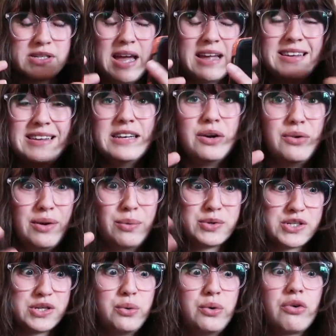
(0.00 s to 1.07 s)
I didn't know it
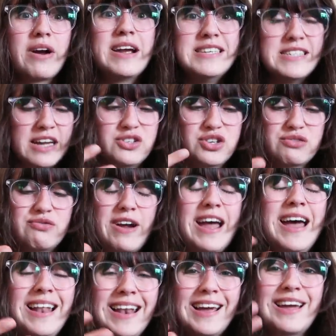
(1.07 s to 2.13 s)
was so crazy. I just
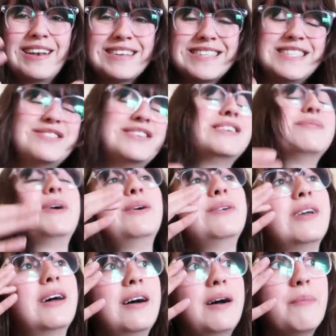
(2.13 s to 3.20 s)
read, like I listened to it
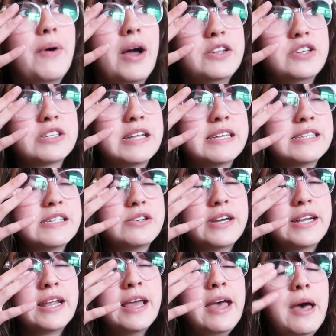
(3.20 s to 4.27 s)
about, I just listened to
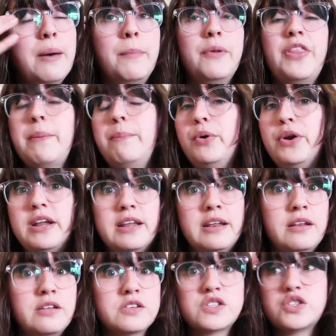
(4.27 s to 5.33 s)
it, but they put it
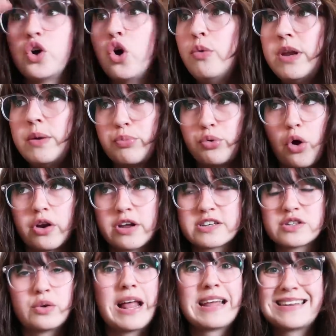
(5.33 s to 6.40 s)
in so many
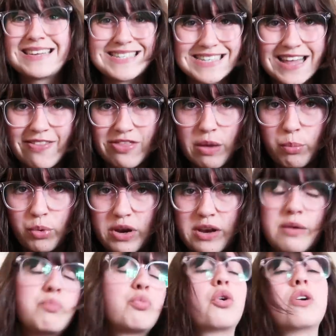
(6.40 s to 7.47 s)
products, or like they said they put
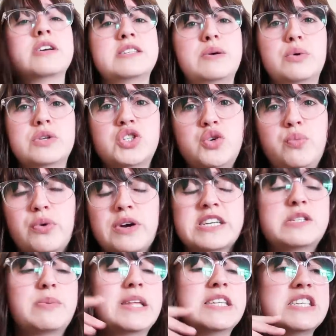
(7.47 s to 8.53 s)
it in products. It was super
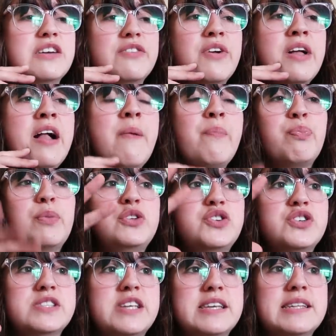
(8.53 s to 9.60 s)
expensive, but
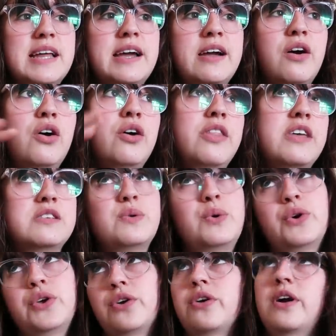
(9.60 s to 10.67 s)
just as like, oh, this
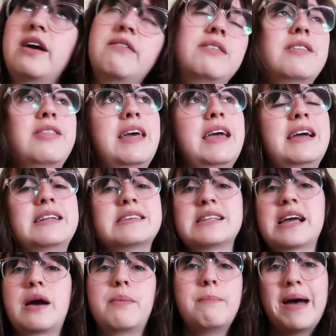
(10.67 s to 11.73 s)
will cure everything, and it's
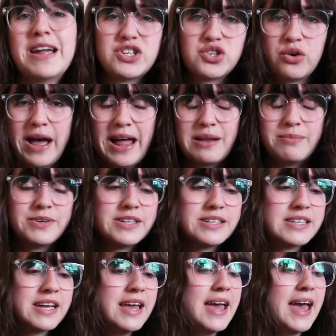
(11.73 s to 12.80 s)
like a magical element.